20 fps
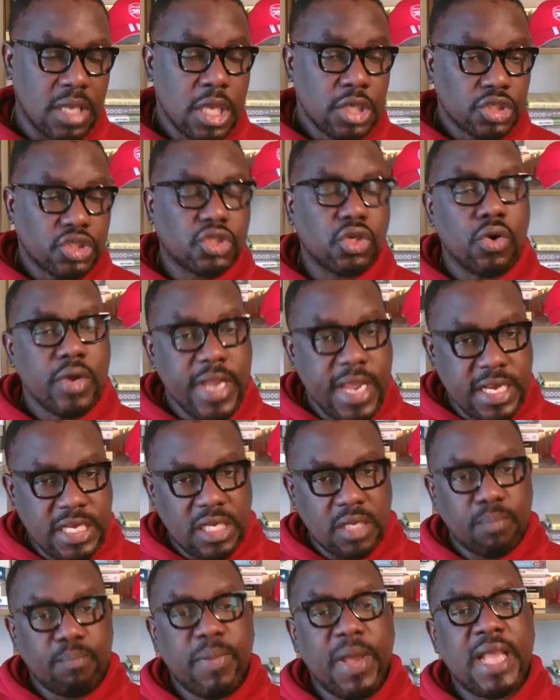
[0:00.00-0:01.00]
So it
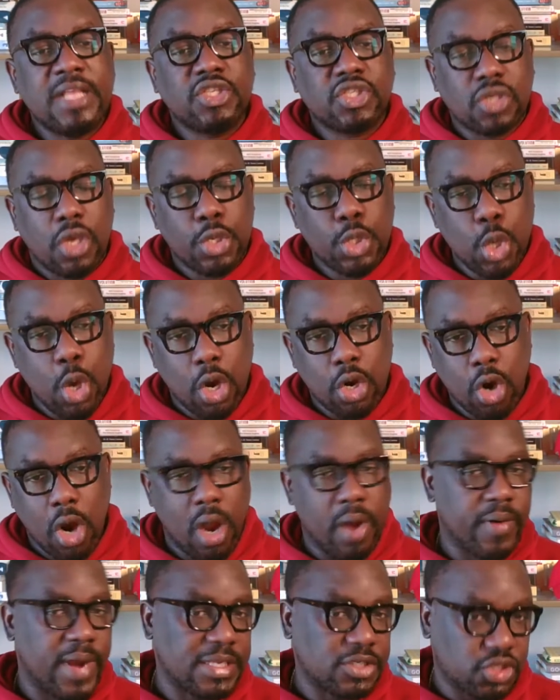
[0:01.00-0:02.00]
depends on your
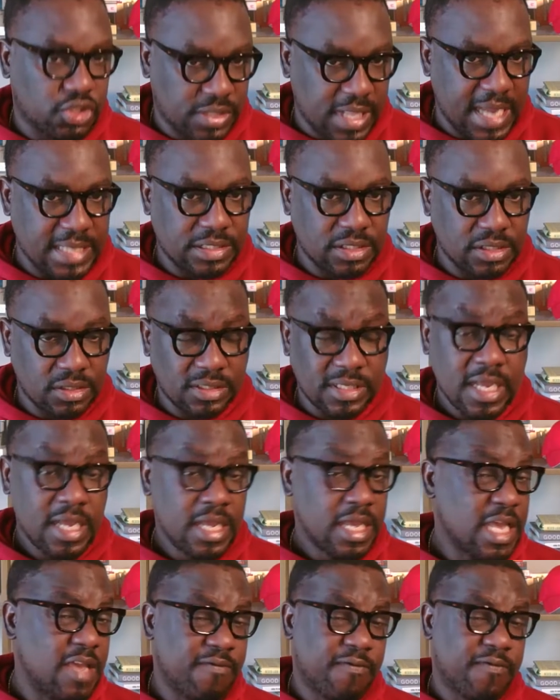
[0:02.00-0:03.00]
current status.
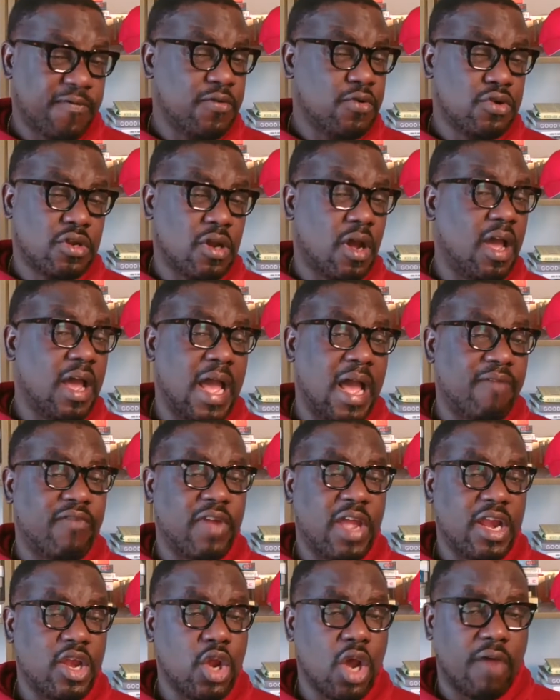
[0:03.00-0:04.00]
If you don't have
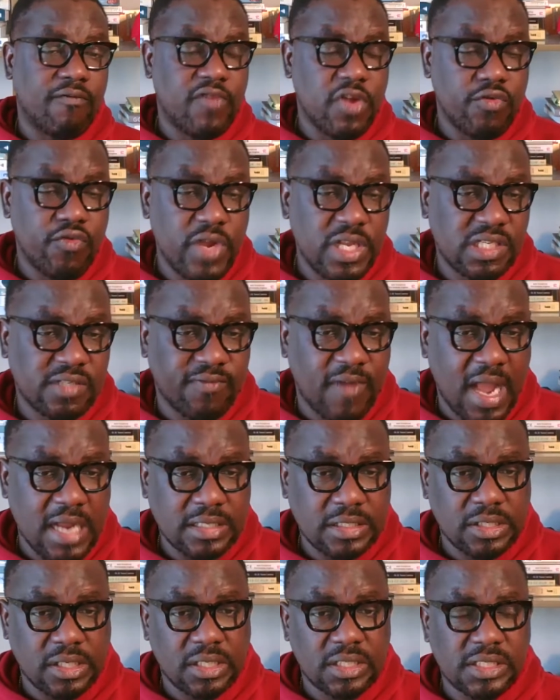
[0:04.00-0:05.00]
any of the risk
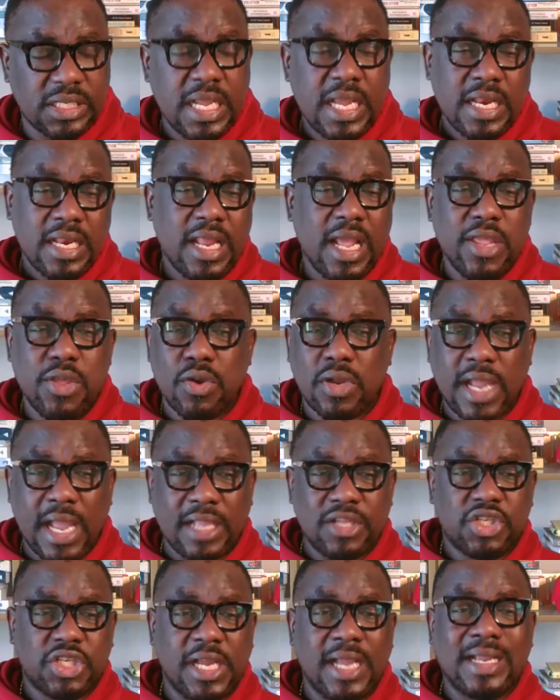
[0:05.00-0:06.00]
factors, then you
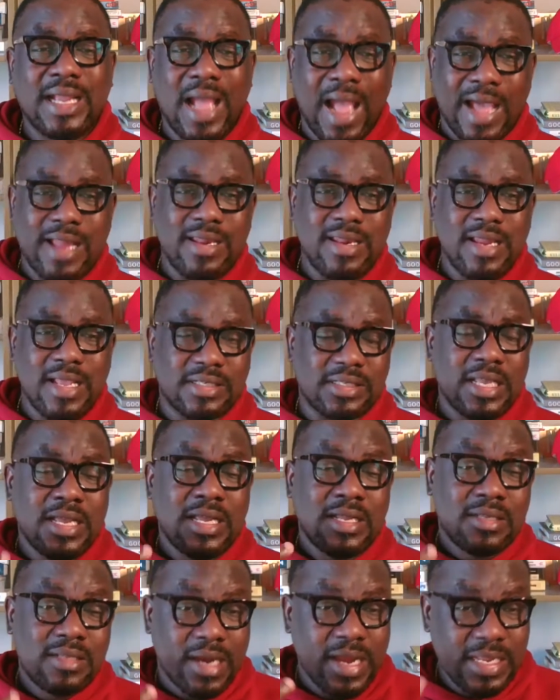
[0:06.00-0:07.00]
can check at least
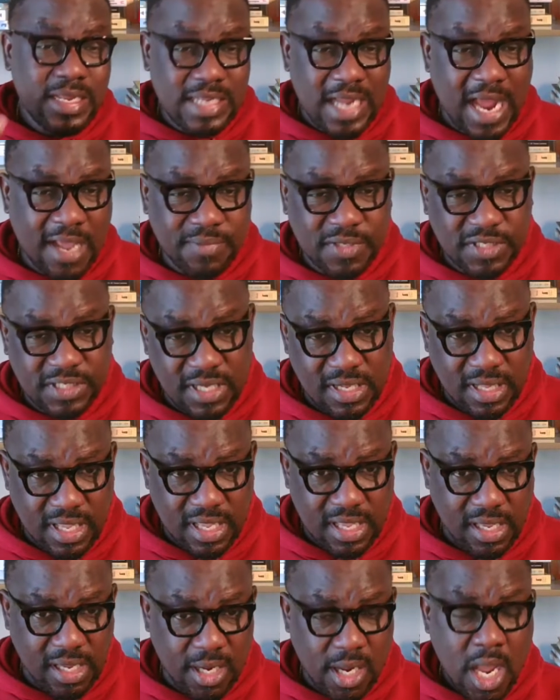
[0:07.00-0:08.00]
3 times in the
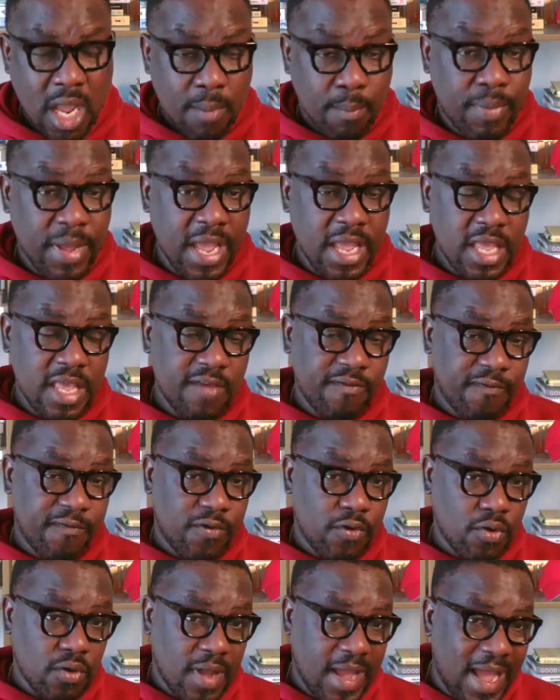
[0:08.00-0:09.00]
year. But if
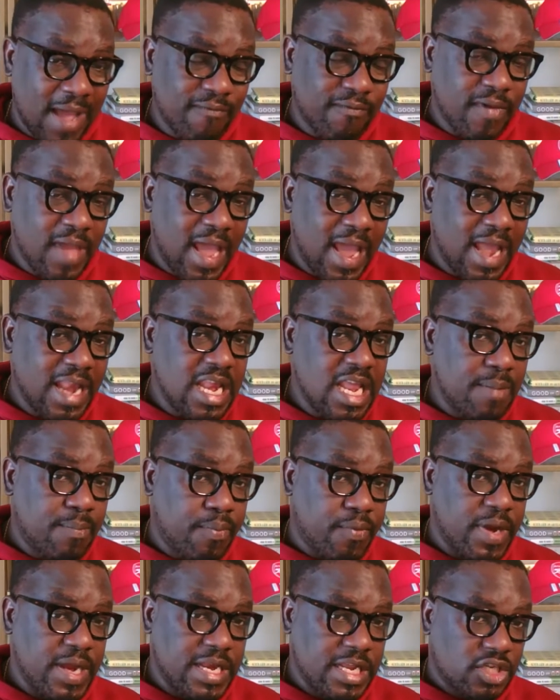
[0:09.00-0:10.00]
you have any
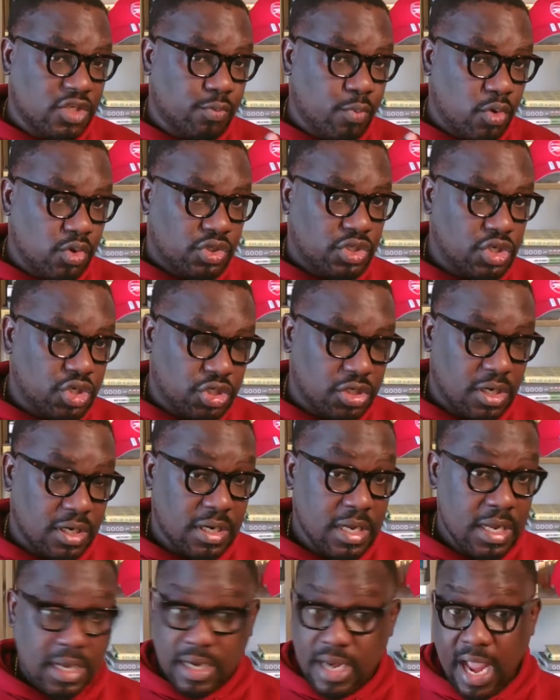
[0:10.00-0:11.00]
predisposition,
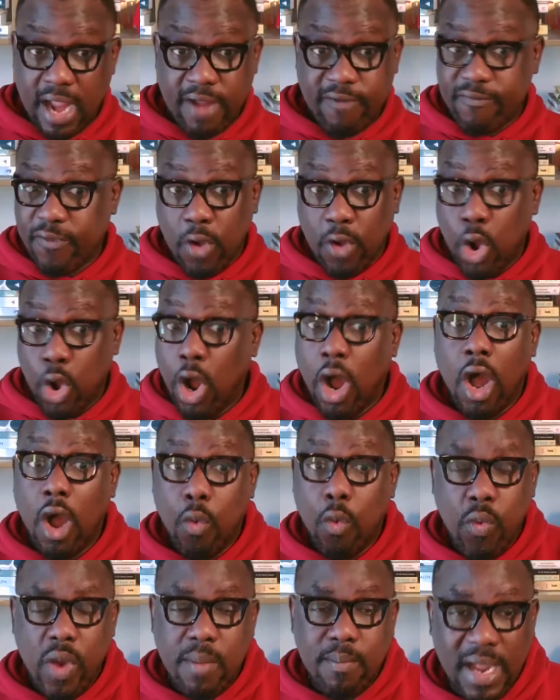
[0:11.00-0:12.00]
like for
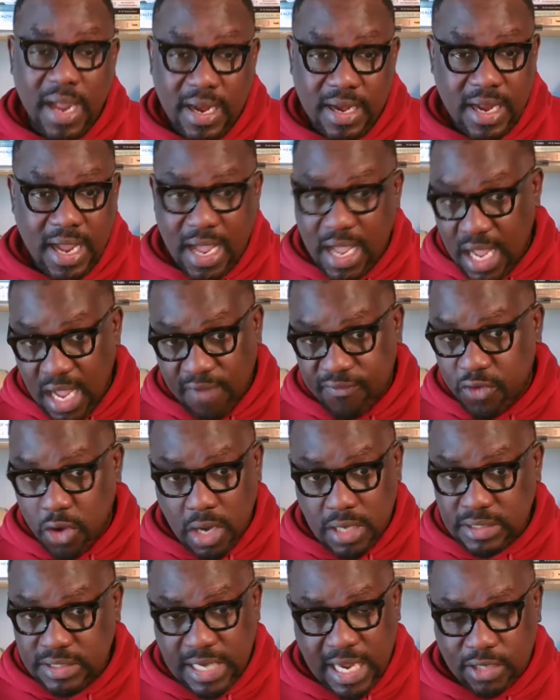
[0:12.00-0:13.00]
all women that have
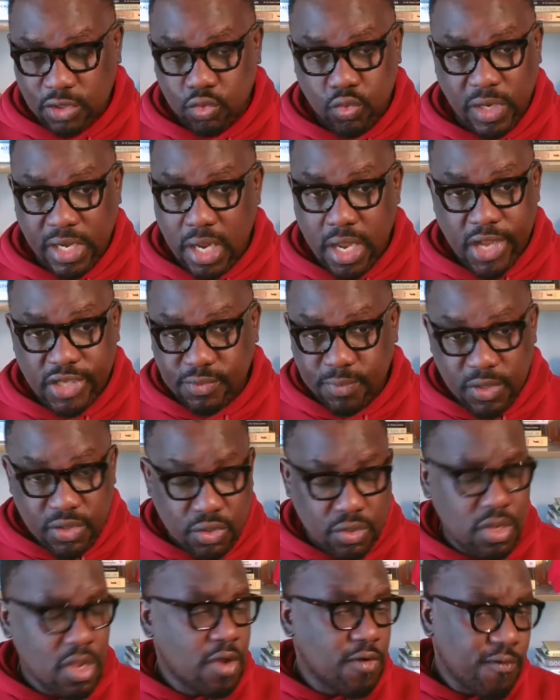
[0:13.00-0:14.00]
contact with the
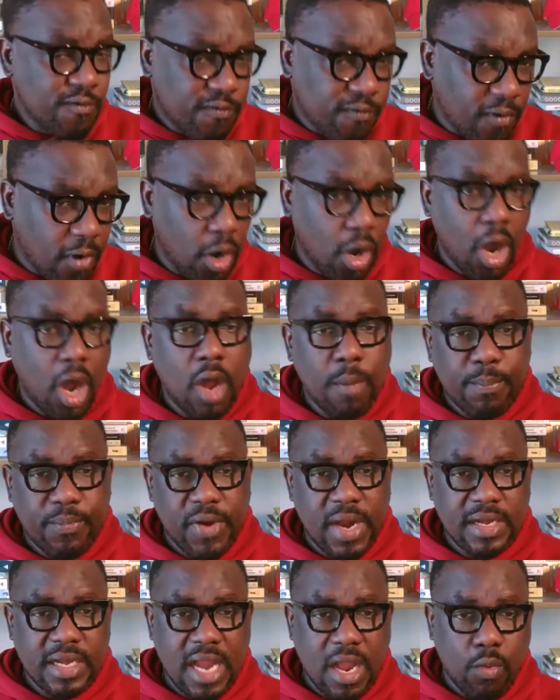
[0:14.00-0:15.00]
hospital, for all
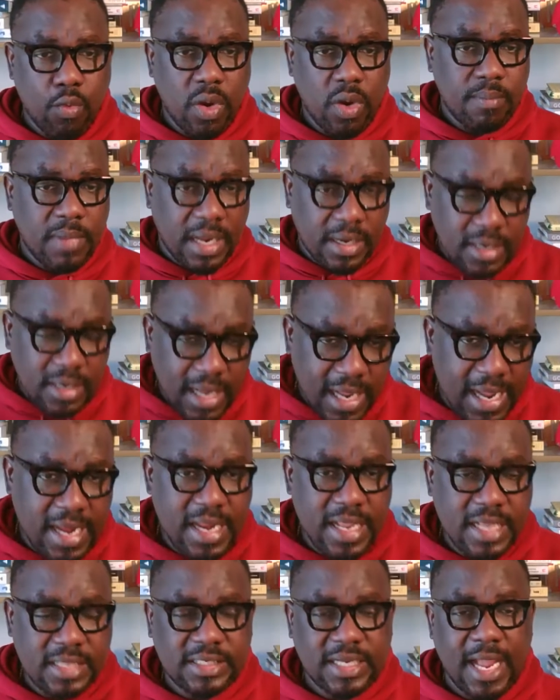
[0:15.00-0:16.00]
pregnant women,
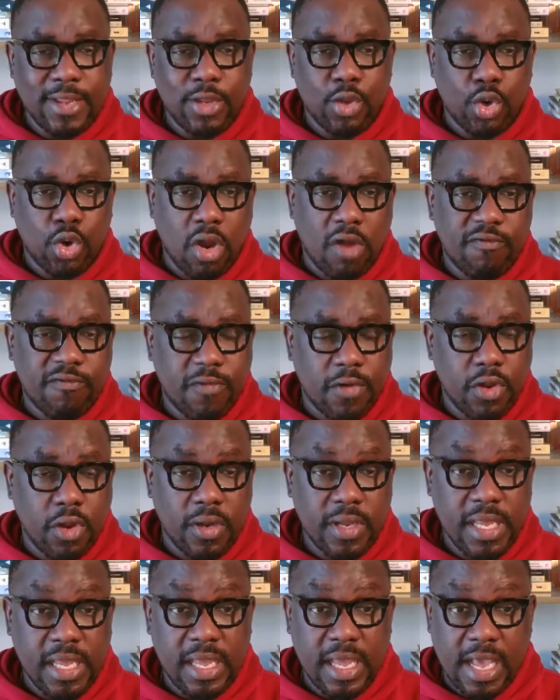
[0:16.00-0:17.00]
anytime you come for your
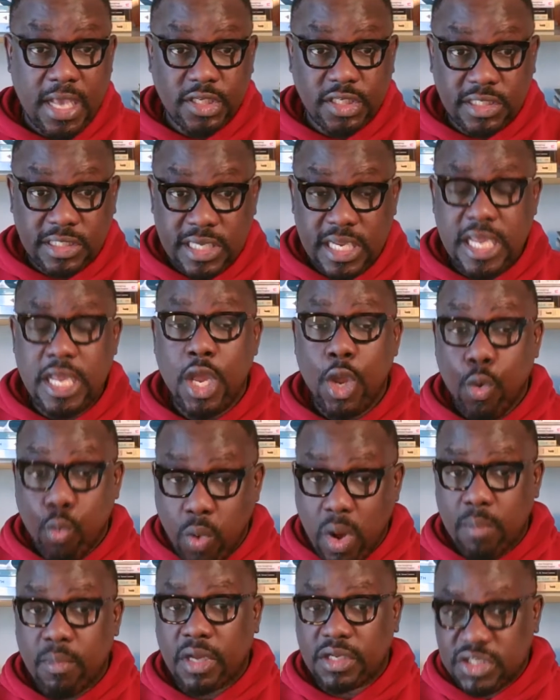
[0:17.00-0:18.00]
ANC,
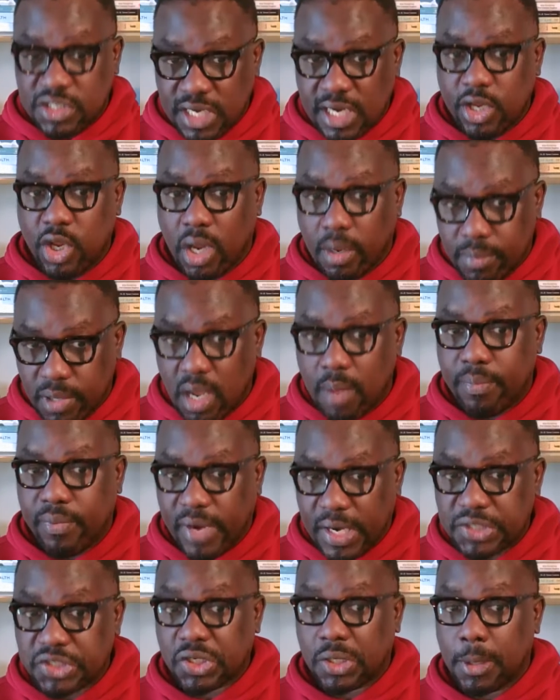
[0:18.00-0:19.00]
we must check your blood
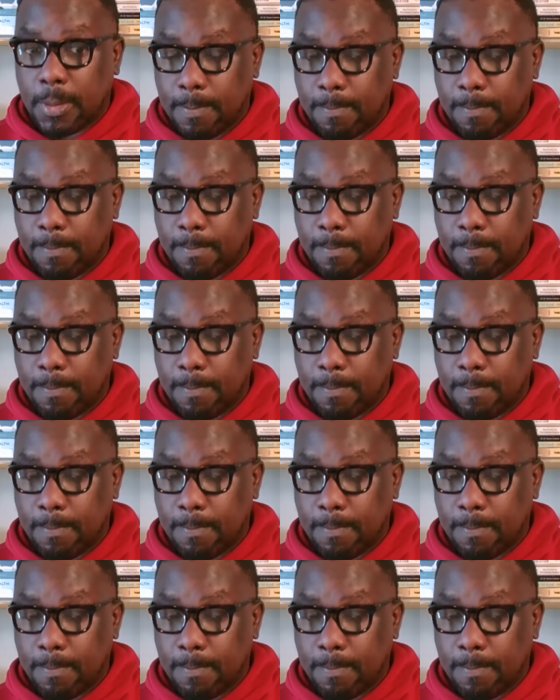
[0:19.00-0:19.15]
pressure.